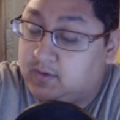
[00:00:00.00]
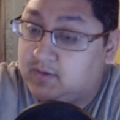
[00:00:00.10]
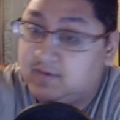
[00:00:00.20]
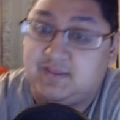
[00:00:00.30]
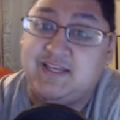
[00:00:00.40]

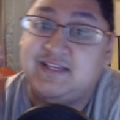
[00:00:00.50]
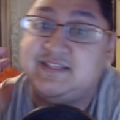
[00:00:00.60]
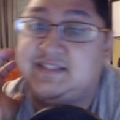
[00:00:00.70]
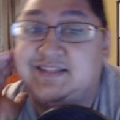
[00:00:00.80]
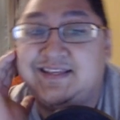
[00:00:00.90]

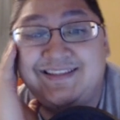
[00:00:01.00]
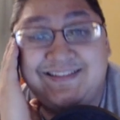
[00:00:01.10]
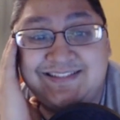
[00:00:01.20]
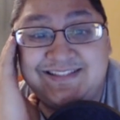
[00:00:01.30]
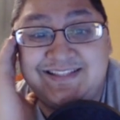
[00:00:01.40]
this
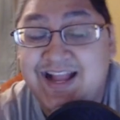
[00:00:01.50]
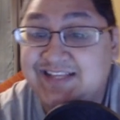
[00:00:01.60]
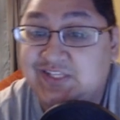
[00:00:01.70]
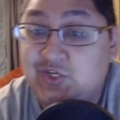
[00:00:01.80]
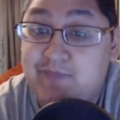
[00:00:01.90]
is
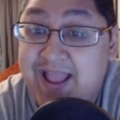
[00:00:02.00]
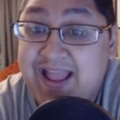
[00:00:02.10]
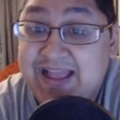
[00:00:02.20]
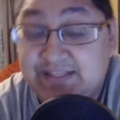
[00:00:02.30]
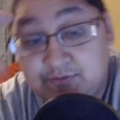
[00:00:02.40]
not too
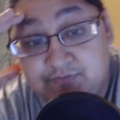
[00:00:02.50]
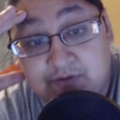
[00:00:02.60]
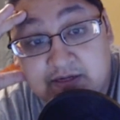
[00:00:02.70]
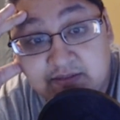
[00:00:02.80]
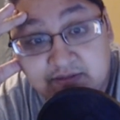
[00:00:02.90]
bad so
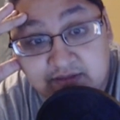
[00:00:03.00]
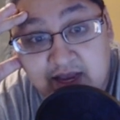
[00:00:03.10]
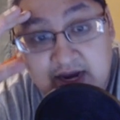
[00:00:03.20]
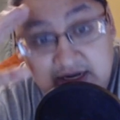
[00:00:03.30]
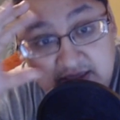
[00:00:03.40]
far.
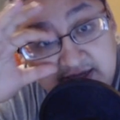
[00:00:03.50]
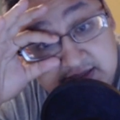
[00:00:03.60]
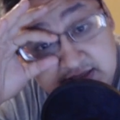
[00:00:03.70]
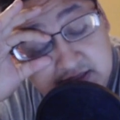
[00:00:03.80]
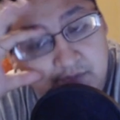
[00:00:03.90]
I like
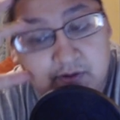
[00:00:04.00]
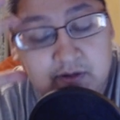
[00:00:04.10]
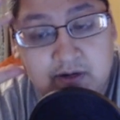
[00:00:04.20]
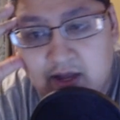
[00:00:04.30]
this so far.